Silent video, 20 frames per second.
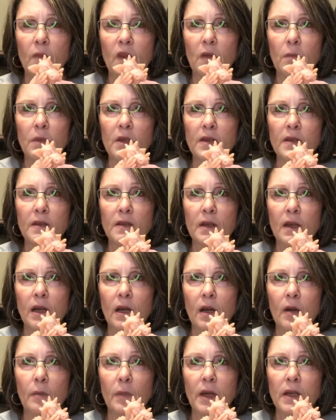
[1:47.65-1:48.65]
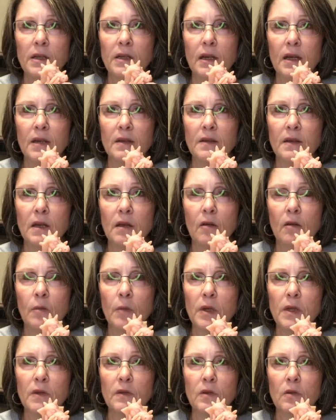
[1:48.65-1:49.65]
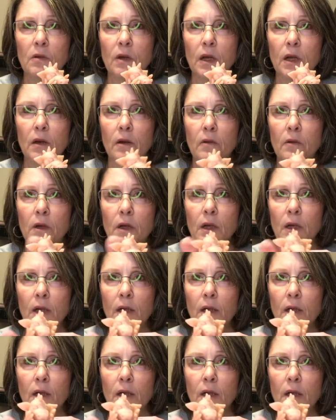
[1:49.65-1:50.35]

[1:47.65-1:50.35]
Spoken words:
They've been sitting on my desk here in my studio.